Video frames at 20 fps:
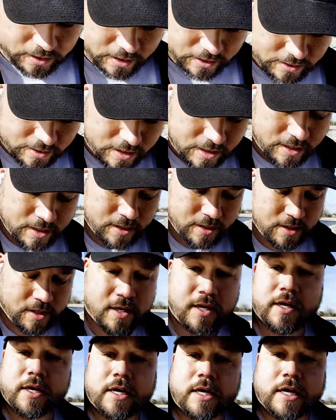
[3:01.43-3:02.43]
it,
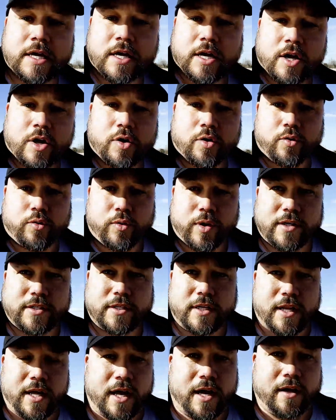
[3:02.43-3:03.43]
rent
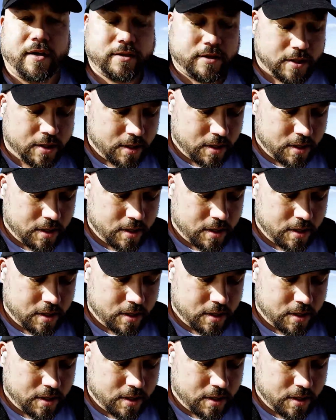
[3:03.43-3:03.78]
it out.